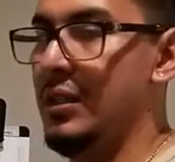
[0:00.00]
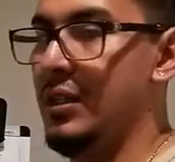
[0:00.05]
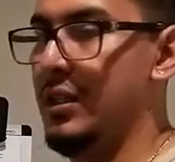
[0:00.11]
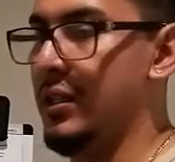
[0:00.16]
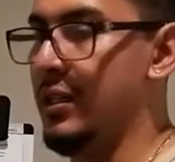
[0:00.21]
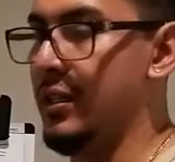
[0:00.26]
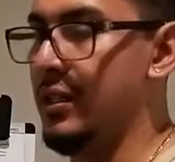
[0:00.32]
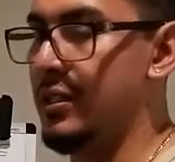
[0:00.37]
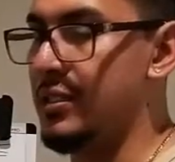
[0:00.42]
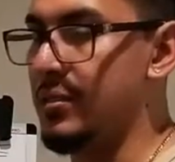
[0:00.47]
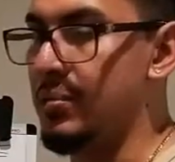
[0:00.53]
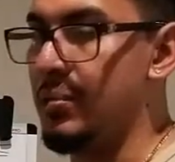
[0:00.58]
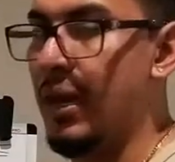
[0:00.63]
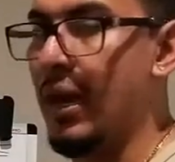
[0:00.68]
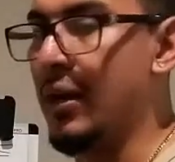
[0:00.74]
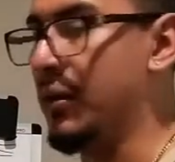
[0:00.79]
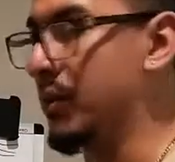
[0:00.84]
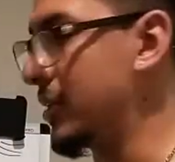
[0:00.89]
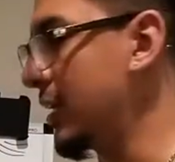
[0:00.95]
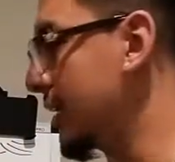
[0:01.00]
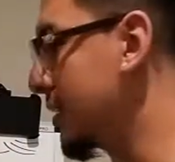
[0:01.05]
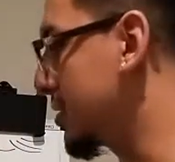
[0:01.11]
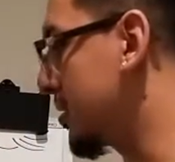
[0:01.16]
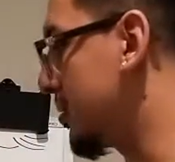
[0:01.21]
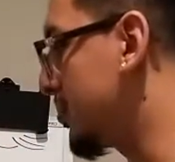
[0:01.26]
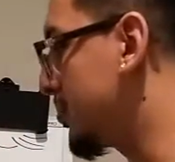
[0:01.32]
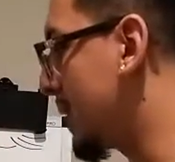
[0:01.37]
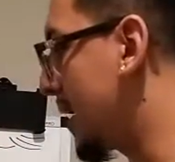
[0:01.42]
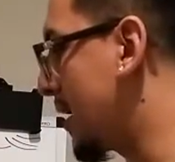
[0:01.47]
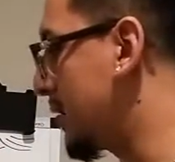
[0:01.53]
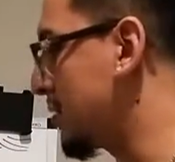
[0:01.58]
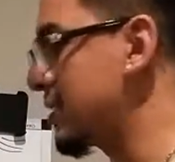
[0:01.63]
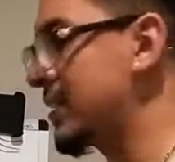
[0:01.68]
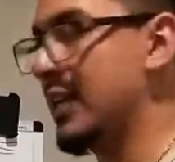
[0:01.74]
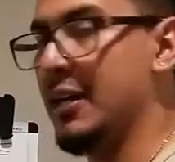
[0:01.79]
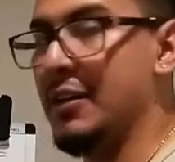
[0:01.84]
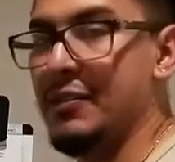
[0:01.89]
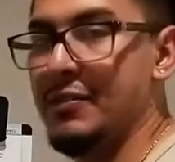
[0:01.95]
it doesn't matter. Like some panels
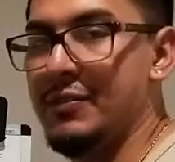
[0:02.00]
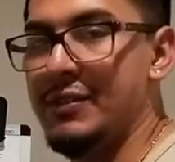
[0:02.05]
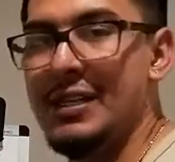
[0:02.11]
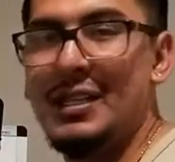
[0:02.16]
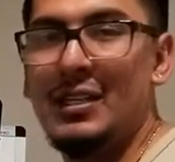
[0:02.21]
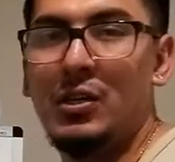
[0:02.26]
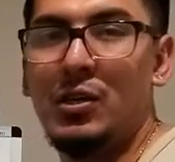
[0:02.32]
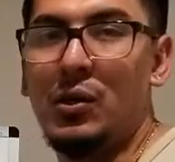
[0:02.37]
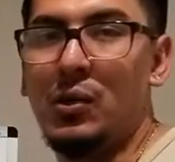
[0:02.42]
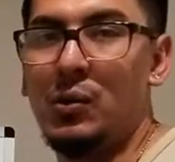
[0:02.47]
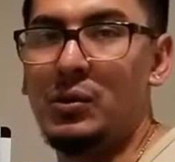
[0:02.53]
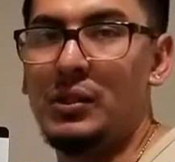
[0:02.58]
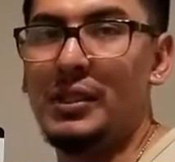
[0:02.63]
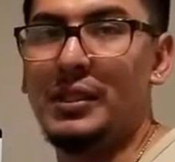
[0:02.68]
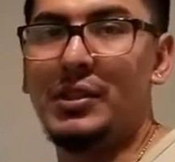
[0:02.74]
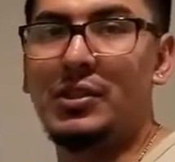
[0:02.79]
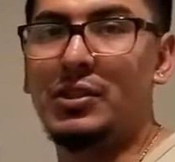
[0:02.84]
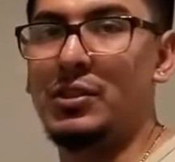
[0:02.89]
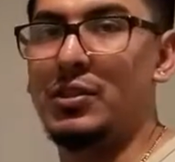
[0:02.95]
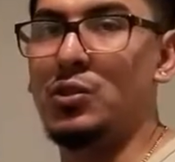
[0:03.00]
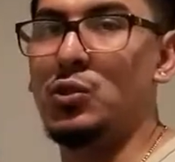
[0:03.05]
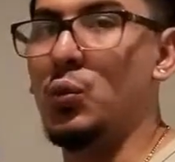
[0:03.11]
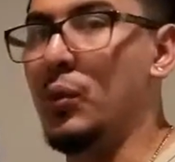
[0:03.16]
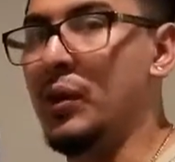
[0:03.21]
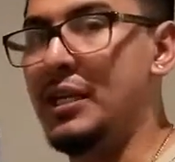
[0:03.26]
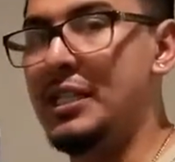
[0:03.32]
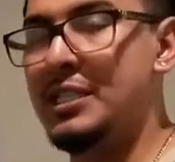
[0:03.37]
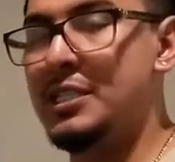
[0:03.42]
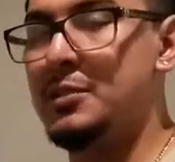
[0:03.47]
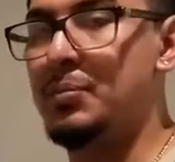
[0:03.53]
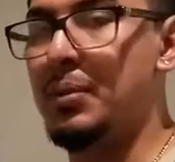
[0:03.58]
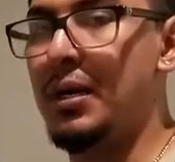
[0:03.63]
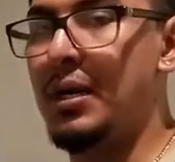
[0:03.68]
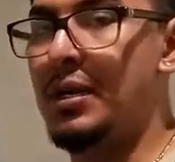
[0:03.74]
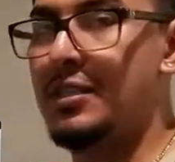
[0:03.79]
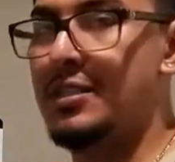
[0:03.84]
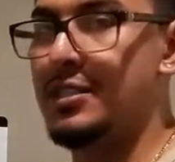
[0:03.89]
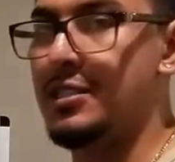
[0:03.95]
have only 20
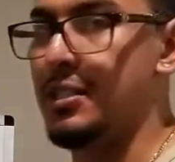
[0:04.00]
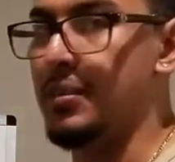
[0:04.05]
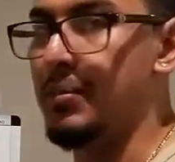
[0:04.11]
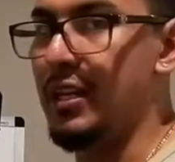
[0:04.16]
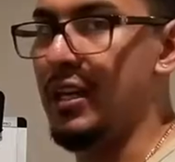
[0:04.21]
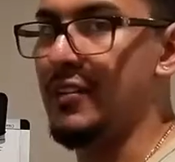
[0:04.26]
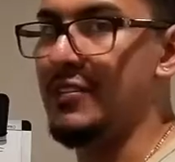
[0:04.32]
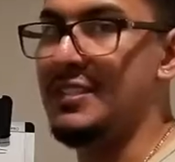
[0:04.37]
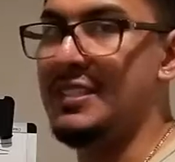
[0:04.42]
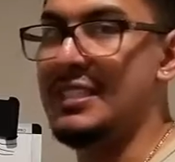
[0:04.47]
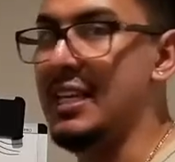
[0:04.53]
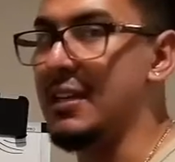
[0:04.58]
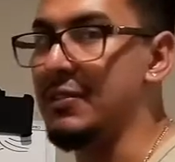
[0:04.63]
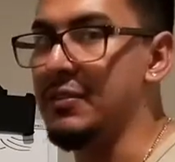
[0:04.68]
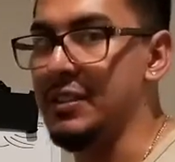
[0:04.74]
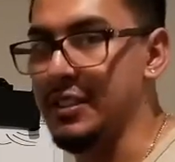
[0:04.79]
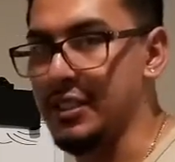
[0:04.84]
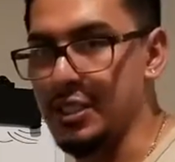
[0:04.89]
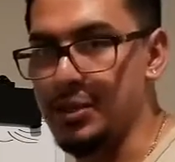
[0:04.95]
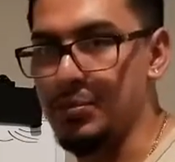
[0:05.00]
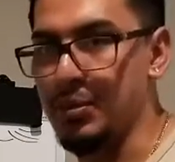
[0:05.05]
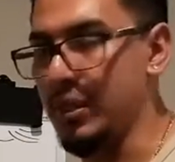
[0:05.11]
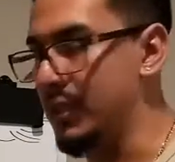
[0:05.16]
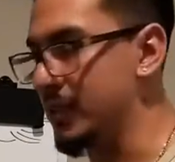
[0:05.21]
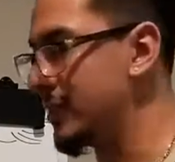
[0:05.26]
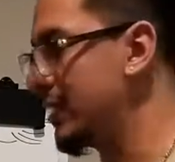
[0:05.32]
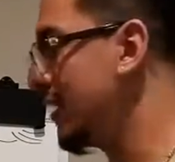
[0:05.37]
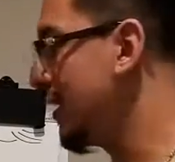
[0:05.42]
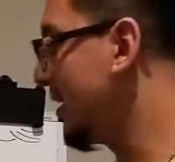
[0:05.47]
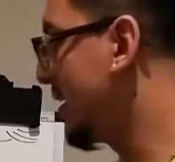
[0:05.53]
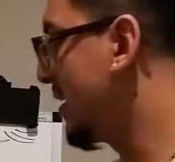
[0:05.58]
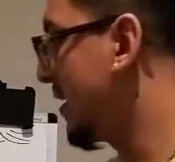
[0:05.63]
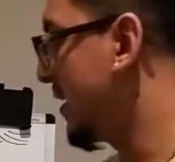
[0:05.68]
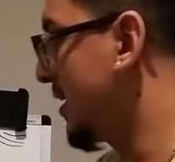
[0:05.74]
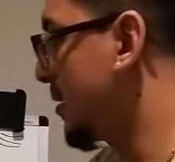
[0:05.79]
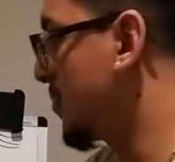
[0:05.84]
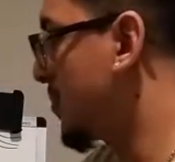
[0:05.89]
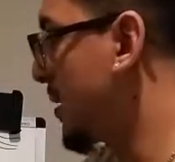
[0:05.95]
spots, some have 70 spots.
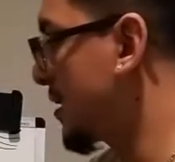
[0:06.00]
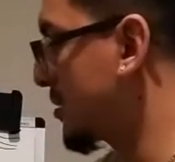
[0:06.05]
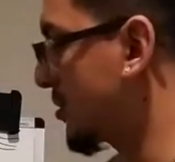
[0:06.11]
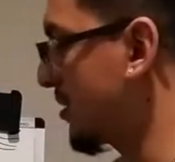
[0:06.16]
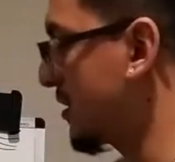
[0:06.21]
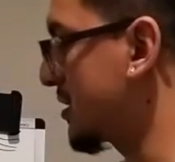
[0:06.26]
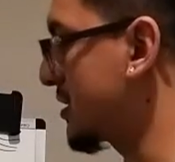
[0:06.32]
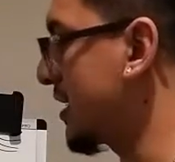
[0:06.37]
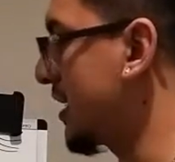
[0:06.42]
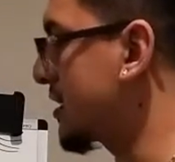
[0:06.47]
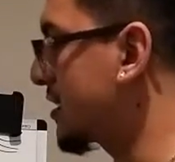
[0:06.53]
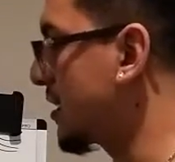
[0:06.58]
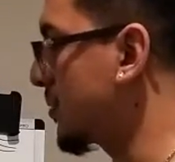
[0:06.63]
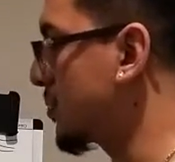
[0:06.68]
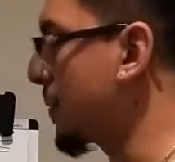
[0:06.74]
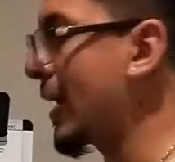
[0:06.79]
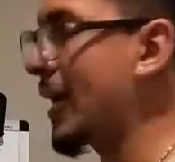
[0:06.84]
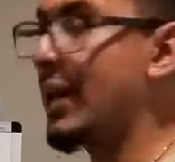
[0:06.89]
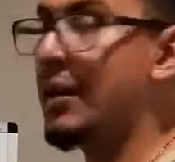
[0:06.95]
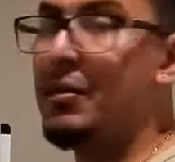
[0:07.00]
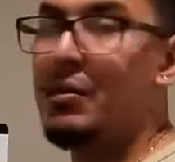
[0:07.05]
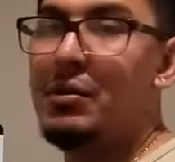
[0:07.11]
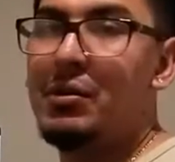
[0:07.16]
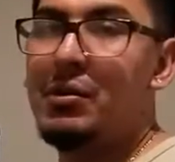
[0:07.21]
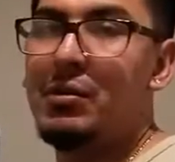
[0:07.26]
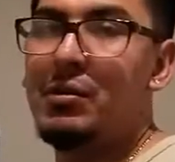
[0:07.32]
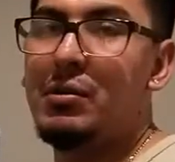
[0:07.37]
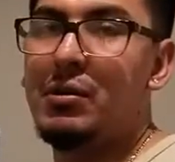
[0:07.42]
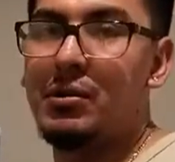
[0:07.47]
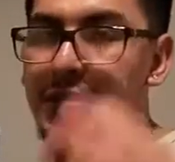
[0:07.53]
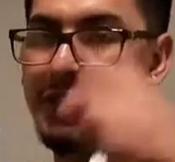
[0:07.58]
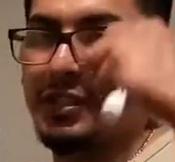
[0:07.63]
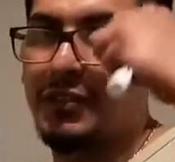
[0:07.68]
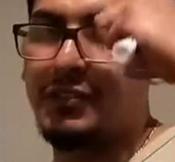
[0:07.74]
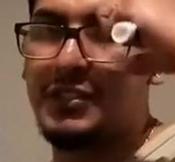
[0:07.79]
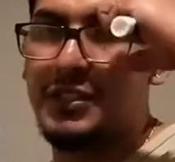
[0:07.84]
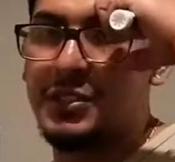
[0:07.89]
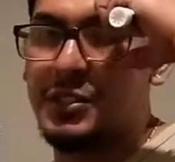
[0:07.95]
It depends on the size of the panel,
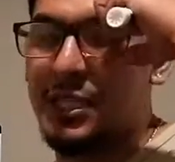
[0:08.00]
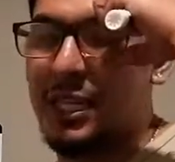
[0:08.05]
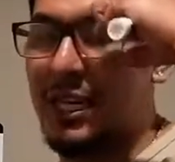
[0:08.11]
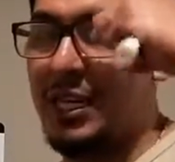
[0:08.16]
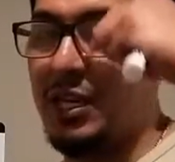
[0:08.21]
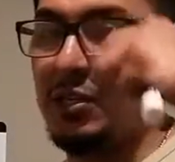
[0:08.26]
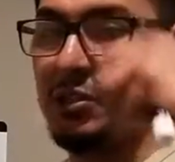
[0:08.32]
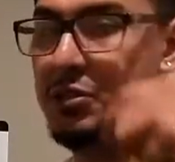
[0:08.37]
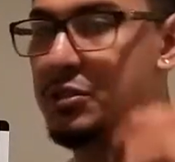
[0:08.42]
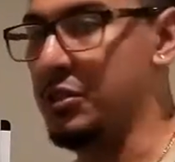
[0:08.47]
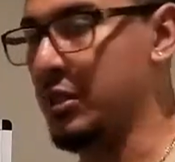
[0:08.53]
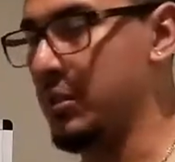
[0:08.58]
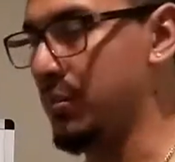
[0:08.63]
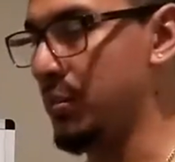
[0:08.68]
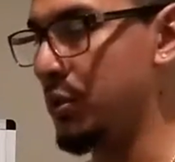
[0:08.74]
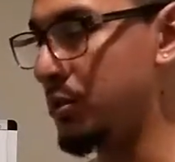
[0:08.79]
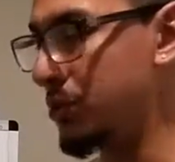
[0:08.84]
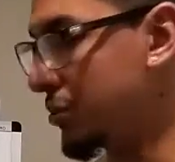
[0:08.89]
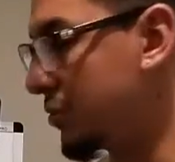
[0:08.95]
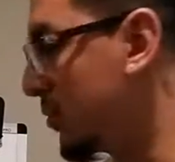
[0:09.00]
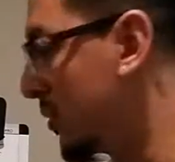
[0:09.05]
if it's a house, a commercial,